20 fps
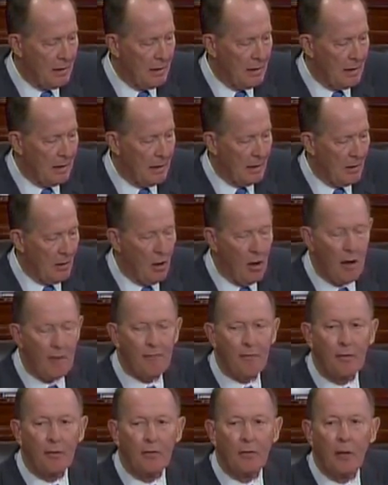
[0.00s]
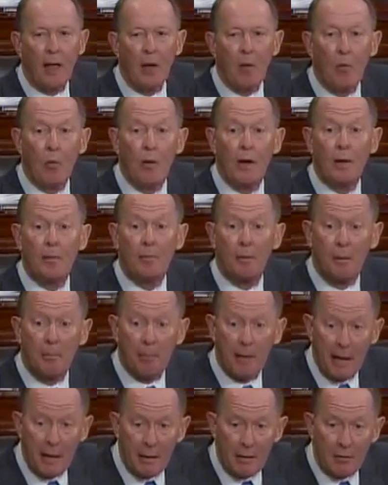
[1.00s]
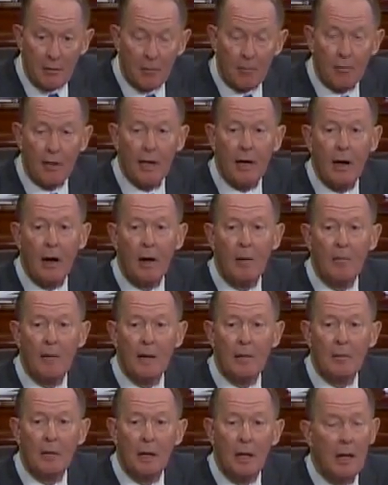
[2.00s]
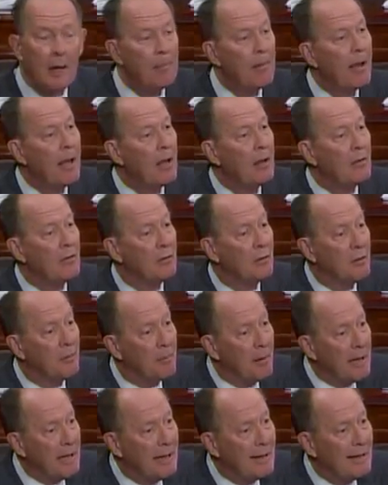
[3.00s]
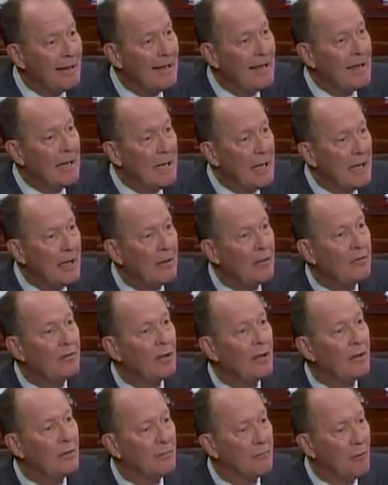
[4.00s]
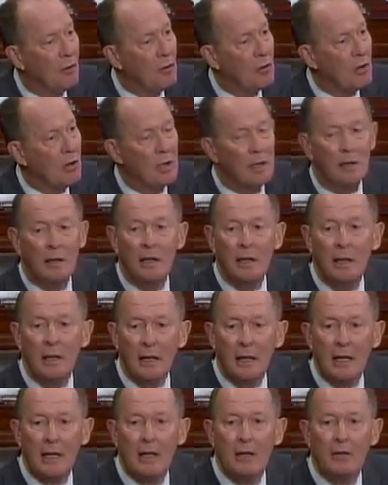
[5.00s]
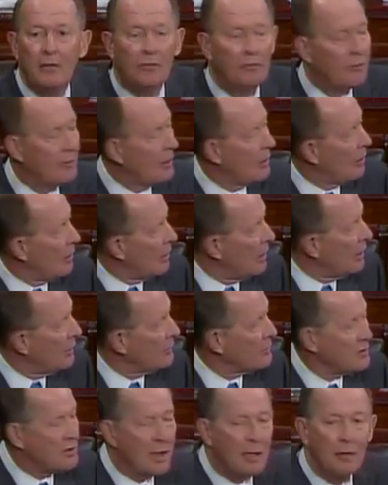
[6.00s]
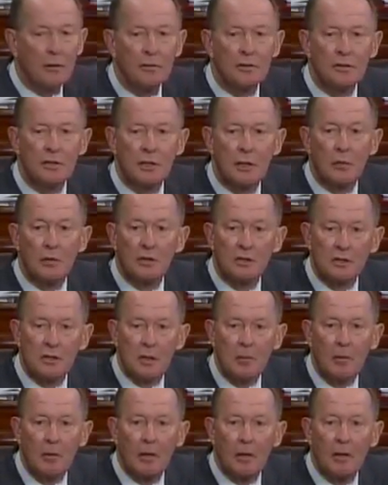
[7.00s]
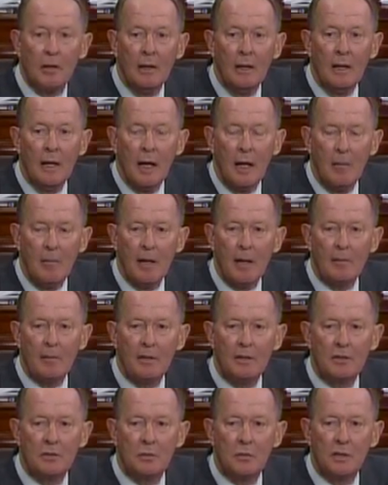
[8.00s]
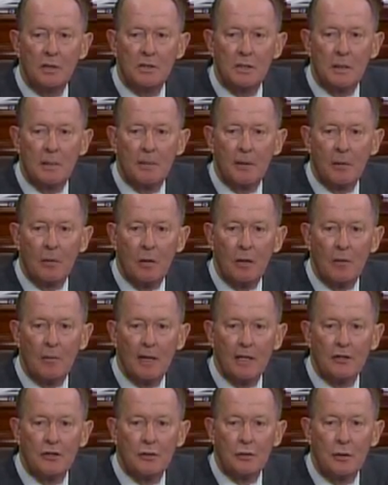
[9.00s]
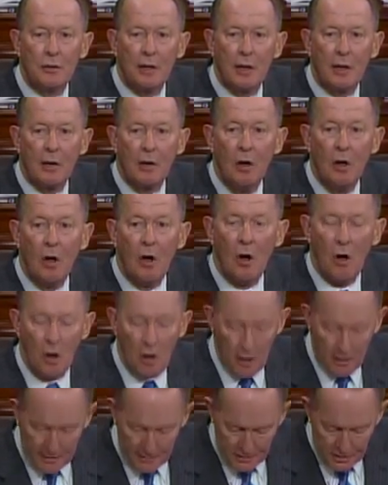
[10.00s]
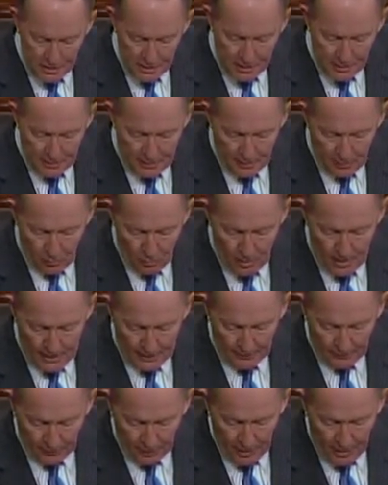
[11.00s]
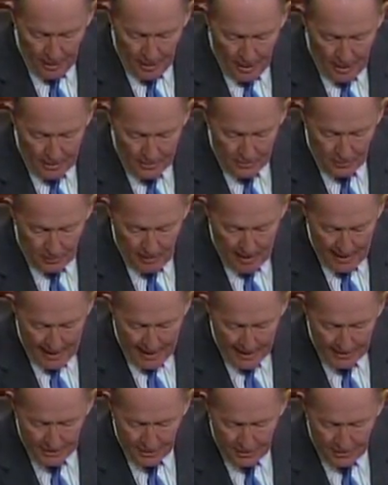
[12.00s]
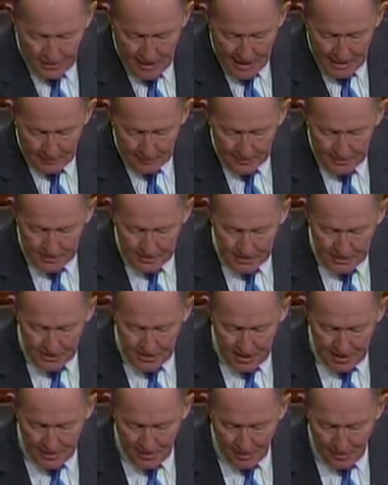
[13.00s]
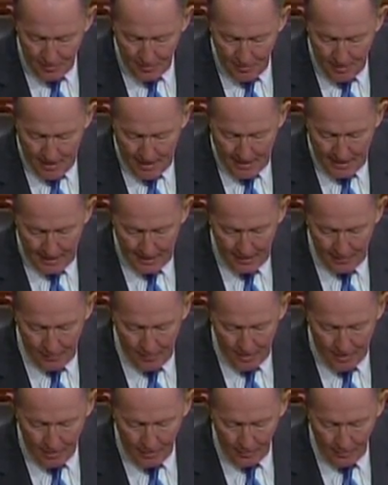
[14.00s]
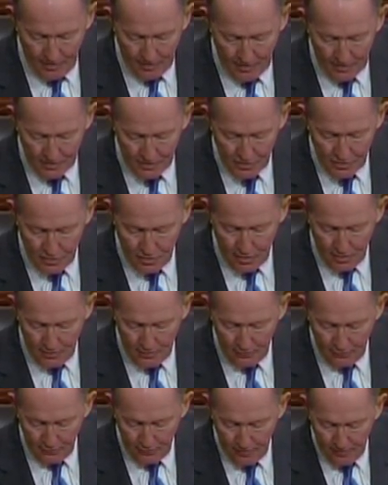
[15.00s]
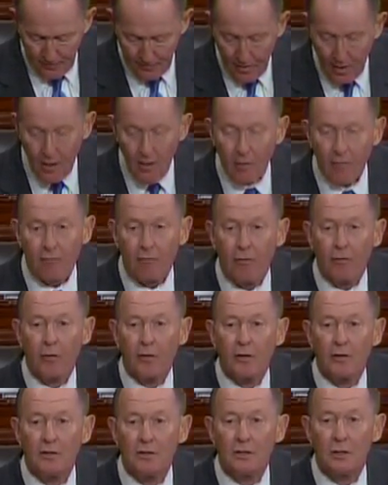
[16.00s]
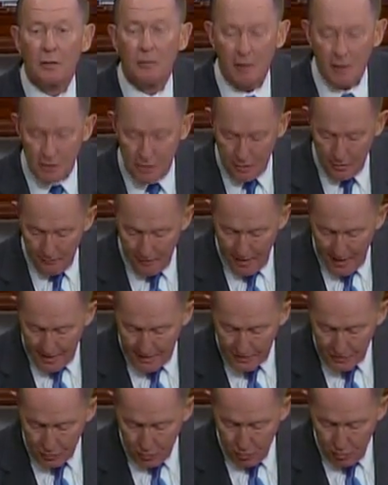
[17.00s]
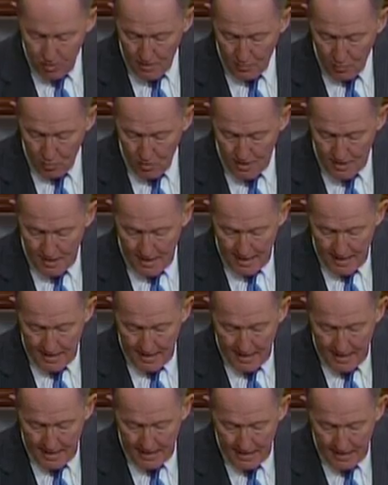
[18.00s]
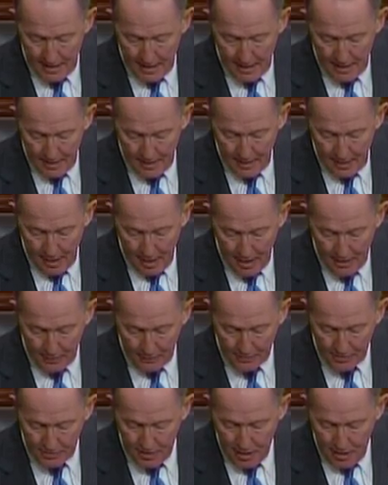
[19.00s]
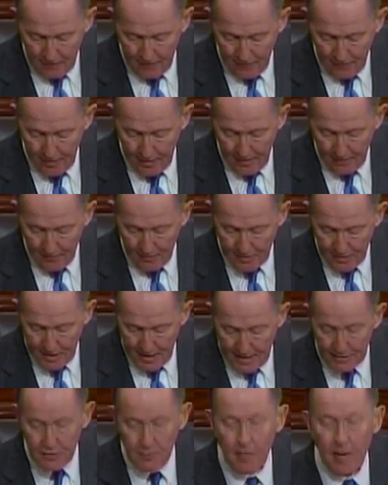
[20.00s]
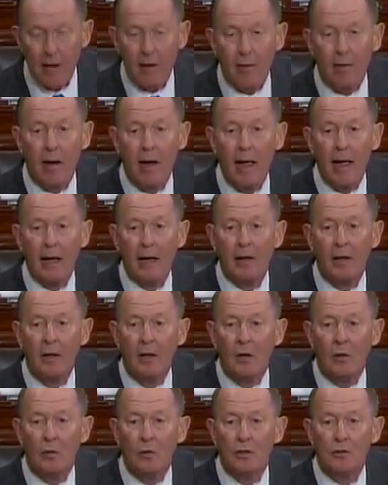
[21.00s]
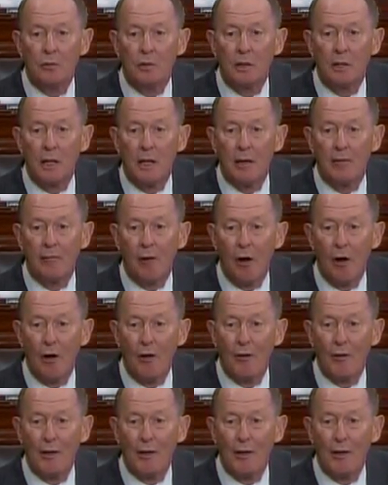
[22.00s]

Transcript: uh, offered. And we're prepared to bring our amendment up and to debate his and to vote on his. There are other senators here with similar amendments. We simply want to make sure they're all considered at once. So I ask unanimous consent that the Banking Committee to be discharged from further consideration of S one one nine eight, the Auto Stock for Every Taxpayer Act, which would give all the